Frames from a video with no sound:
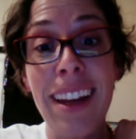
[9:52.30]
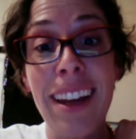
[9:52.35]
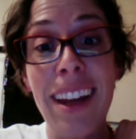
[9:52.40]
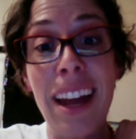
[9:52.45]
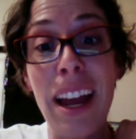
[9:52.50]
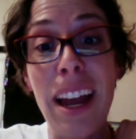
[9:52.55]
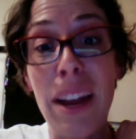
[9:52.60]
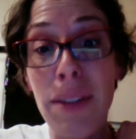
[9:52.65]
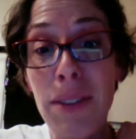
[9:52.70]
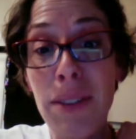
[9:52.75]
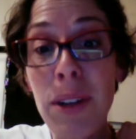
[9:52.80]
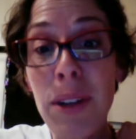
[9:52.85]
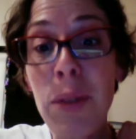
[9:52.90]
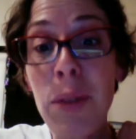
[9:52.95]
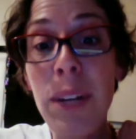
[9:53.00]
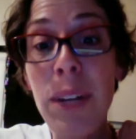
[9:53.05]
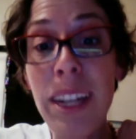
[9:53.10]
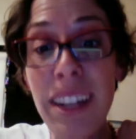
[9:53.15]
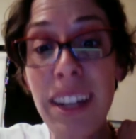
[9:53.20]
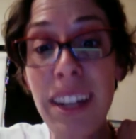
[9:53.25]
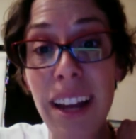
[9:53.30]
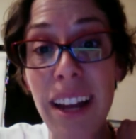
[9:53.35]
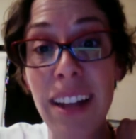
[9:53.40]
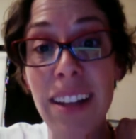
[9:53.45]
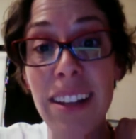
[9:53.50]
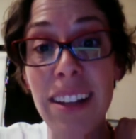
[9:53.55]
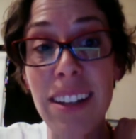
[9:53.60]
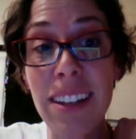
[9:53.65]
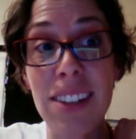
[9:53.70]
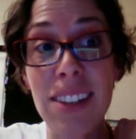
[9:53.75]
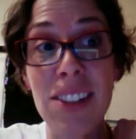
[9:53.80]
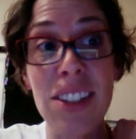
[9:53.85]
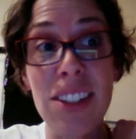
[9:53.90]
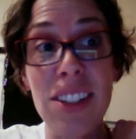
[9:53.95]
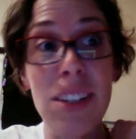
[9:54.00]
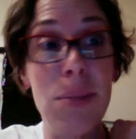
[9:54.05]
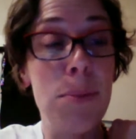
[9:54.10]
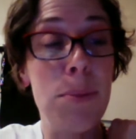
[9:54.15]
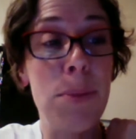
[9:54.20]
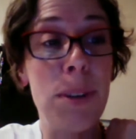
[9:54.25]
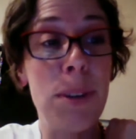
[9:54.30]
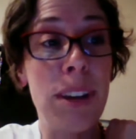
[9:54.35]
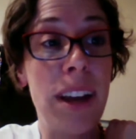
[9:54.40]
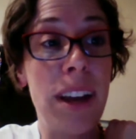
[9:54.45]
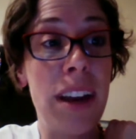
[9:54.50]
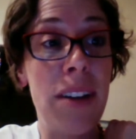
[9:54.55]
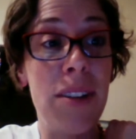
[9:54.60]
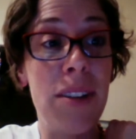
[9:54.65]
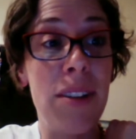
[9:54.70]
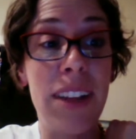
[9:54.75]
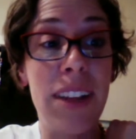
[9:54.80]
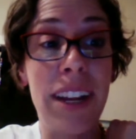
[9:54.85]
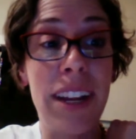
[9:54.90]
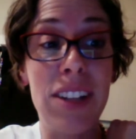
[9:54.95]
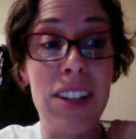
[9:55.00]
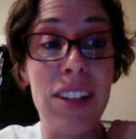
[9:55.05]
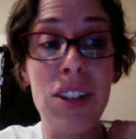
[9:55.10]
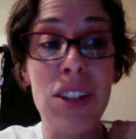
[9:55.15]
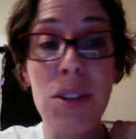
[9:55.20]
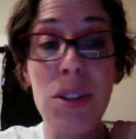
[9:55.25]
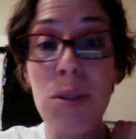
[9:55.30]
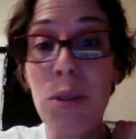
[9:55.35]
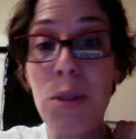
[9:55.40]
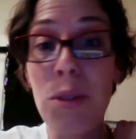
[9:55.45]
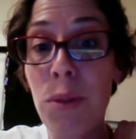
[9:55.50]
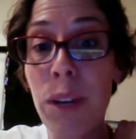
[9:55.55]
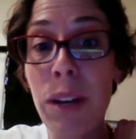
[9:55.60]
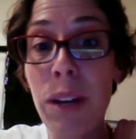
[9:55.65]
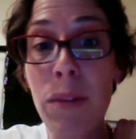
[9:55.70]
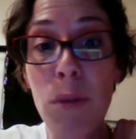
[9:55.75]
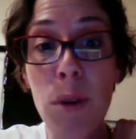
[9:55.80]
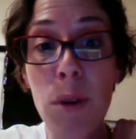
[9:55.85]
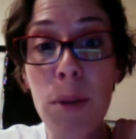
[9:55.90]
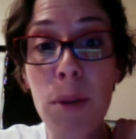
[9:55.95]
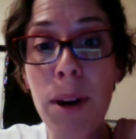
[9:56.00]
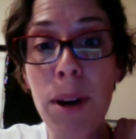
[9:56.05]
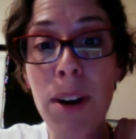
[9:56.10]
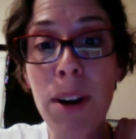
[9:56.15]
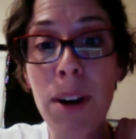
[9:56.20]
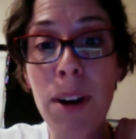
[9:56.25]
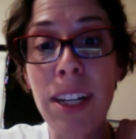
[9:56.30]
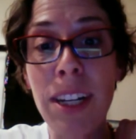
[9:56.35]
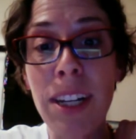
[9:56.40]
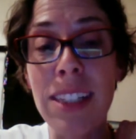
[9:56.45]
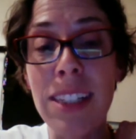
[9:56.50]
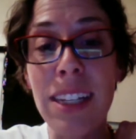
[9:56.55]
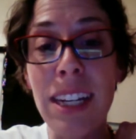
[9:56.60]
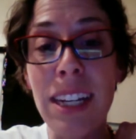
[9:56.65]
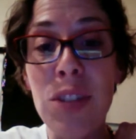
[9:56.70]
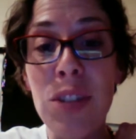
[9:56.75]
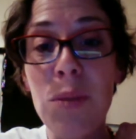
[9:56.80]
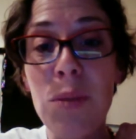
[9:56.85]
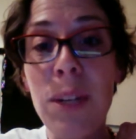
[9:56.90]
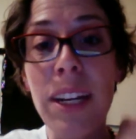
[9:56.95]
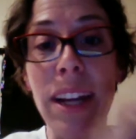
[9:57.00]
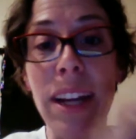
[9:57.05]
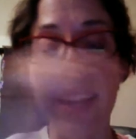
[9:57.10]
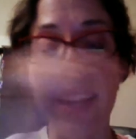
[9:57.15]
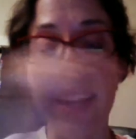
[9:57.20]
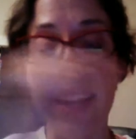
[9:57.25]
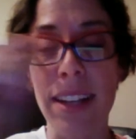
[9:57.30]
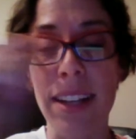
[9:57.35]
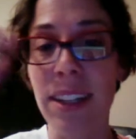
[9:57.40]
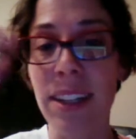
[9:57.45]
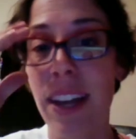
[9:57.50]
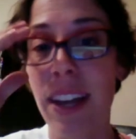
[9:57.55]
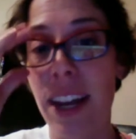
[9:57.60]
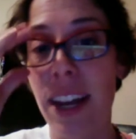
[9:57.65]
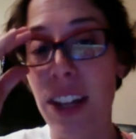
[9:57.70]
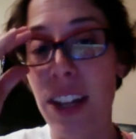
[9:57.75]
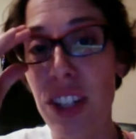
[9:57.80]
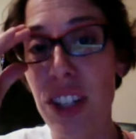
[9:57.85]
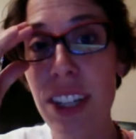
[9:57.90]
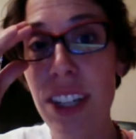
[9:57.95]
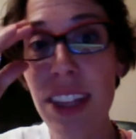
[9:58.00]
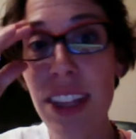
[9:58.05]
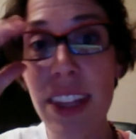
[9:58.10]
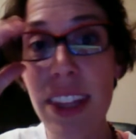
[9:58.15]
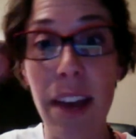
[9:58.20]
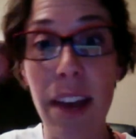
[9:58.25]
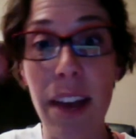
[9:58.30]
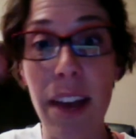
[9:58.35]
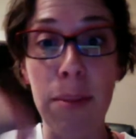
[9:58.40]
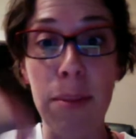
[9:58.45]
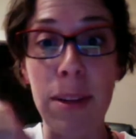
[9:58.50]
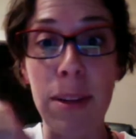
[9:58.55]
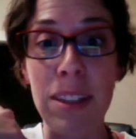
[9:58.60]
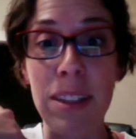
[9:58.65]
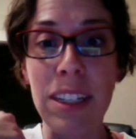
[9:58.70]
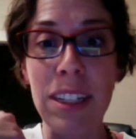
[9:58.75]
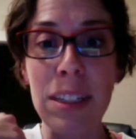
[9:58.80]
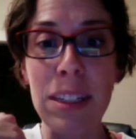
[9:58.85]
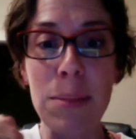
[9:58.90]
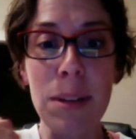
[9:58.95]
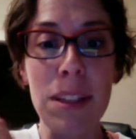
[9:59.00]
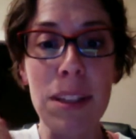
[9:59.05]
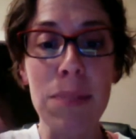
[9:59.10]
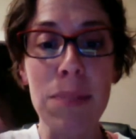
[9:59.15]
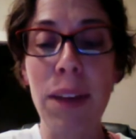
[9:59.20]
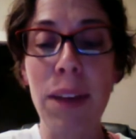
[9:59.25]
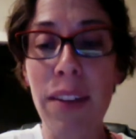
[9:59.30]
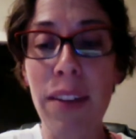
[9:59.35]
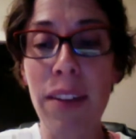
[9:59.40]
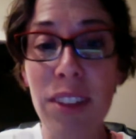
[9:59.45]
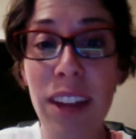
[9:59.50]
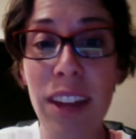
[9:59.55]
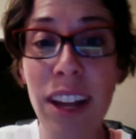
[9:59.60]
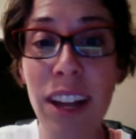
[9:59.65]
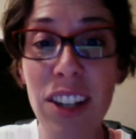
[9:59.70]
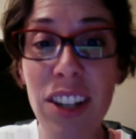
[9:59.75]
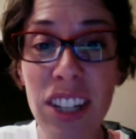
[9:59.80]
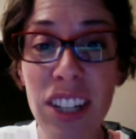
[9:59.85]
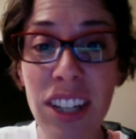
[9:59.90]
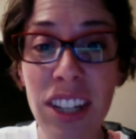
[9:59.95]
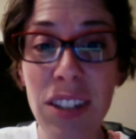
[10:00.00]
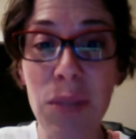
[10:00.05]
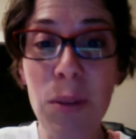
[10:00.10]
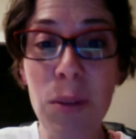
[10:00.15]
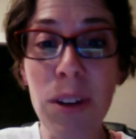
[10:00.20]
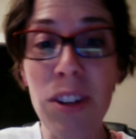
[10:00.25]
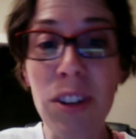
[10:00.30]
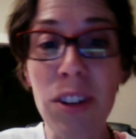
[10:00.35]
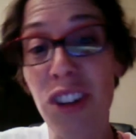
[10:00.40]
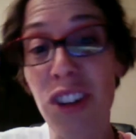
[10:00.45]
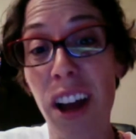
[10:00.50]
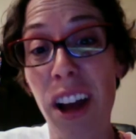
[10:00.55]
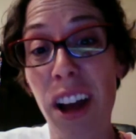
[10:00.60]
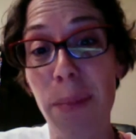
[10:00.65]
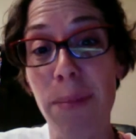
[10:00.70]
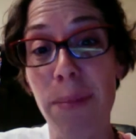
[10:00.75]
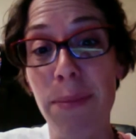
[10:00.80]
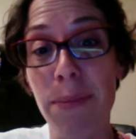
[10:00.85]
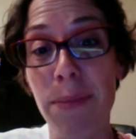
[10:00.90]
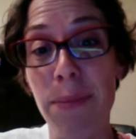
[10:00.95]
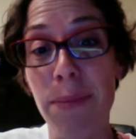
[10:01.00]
Every weekend, she would book out 2, 3, 4 parties each weekend. And she did that for about 6 months. But after that, she got to quit her job.